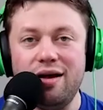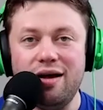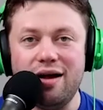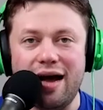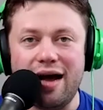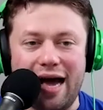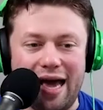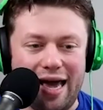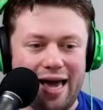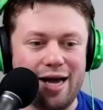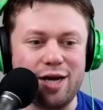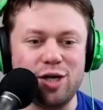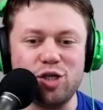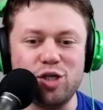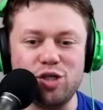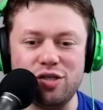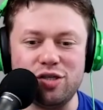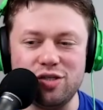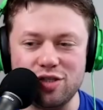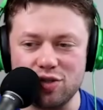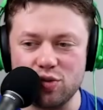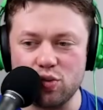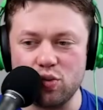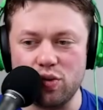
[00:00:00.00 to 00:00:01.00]
I actually
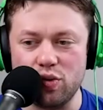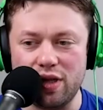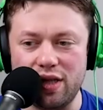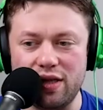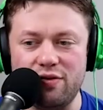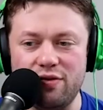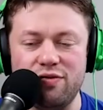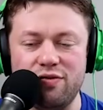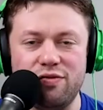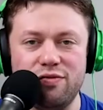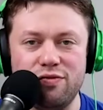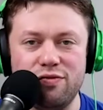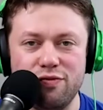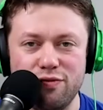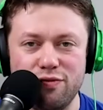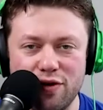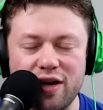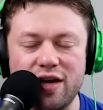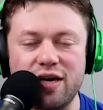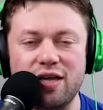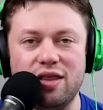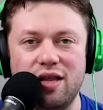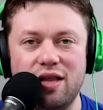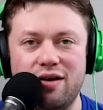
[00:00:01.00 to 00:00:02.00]
just really
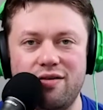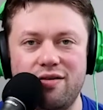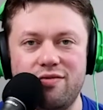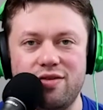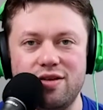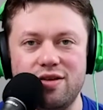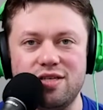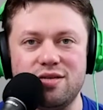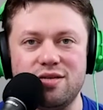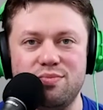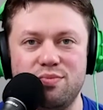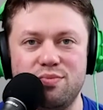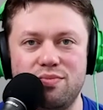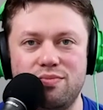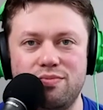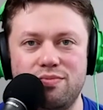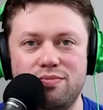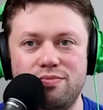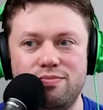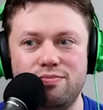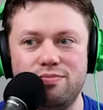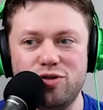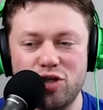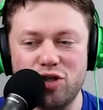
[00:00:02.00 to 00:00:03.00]
freaking love this
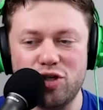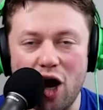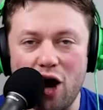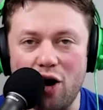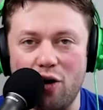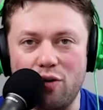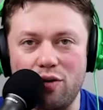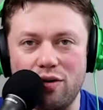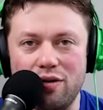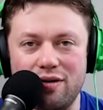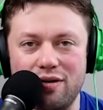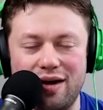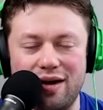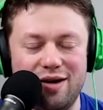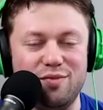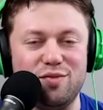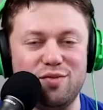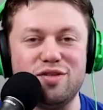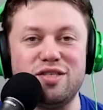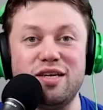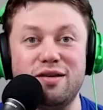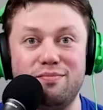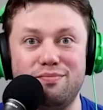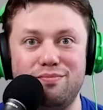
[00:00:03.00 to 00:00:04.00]
show. I
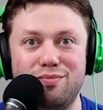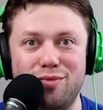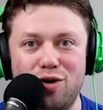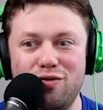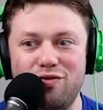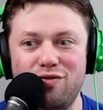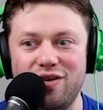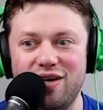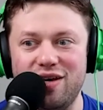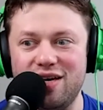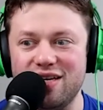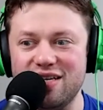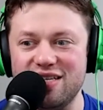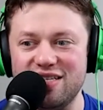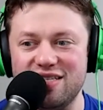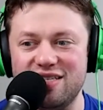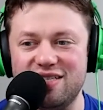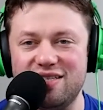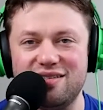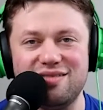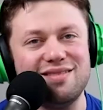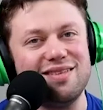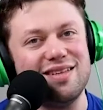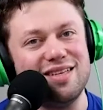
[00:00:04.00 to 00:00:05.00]
almost said movie
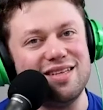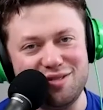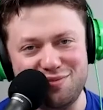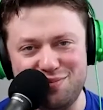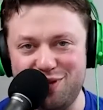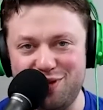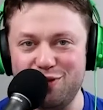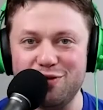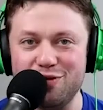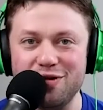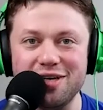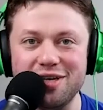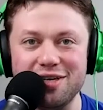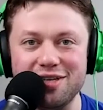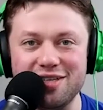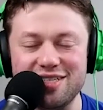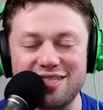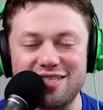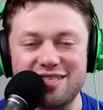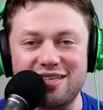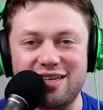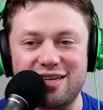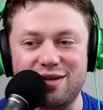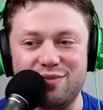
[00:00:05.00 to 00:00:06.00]
because, let's be real,
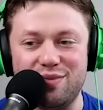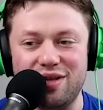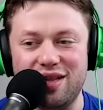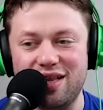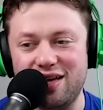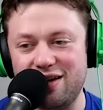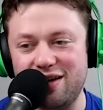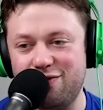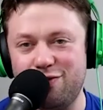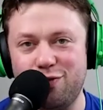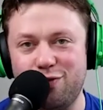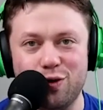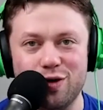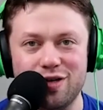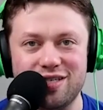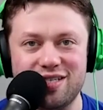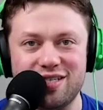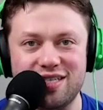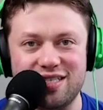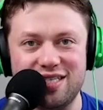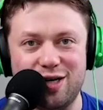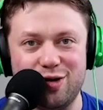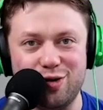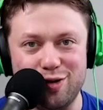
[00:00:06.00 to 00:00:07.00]
this is going to be like a four to
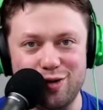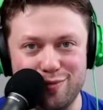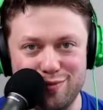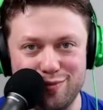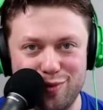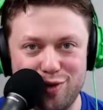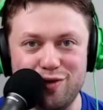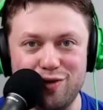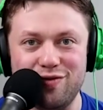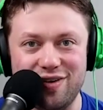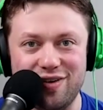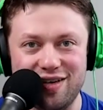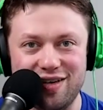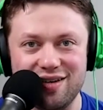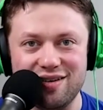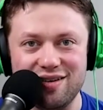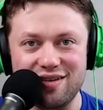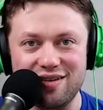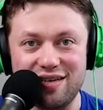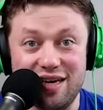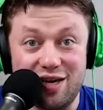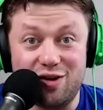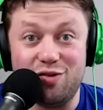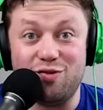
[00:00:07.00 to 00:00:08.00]
six hour movie
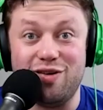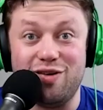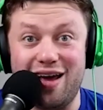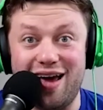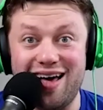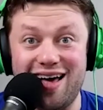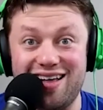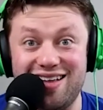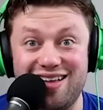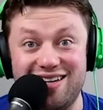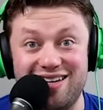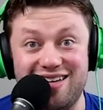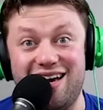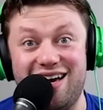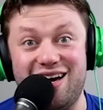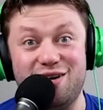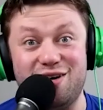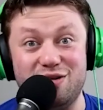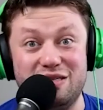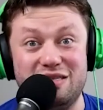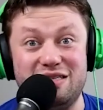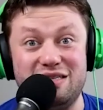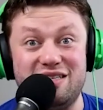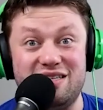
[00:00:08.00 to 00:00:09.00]
in reality, how
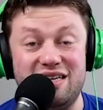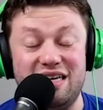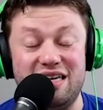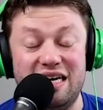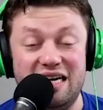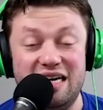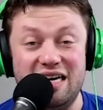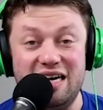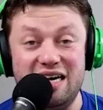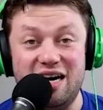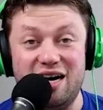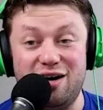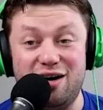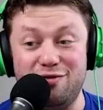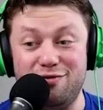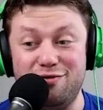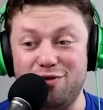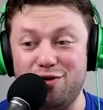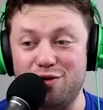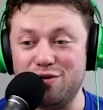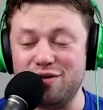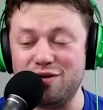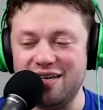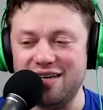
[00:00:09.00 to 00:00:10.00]
it's
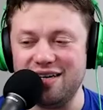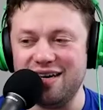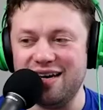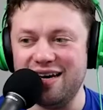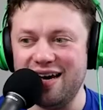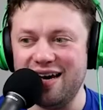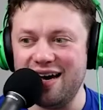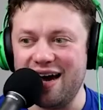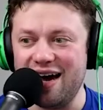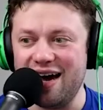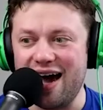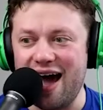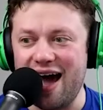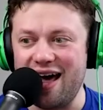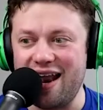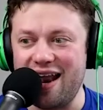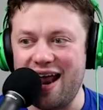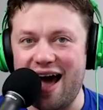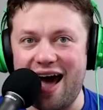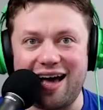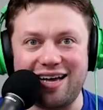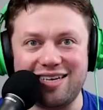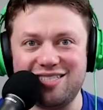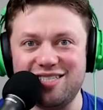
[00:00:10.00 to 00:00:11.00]
unfolding. And
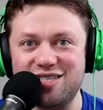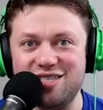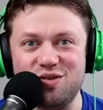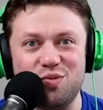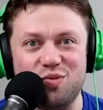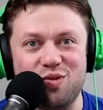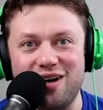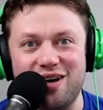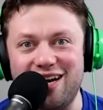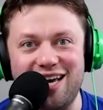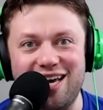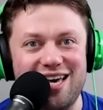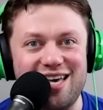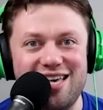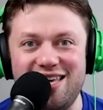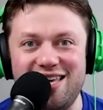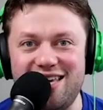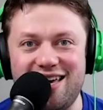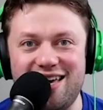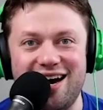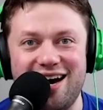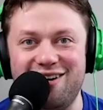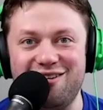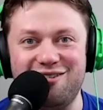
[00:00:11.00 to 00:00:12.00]
I just want to
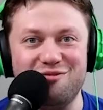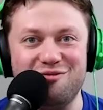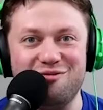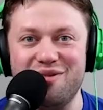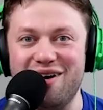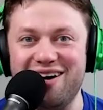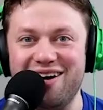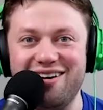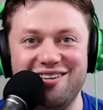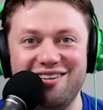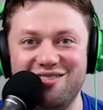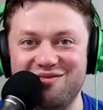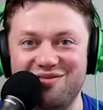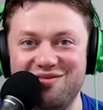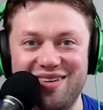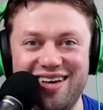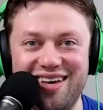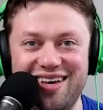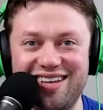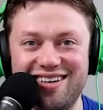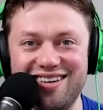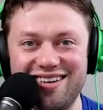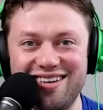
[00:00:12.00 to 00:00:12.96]
geek out about it, man.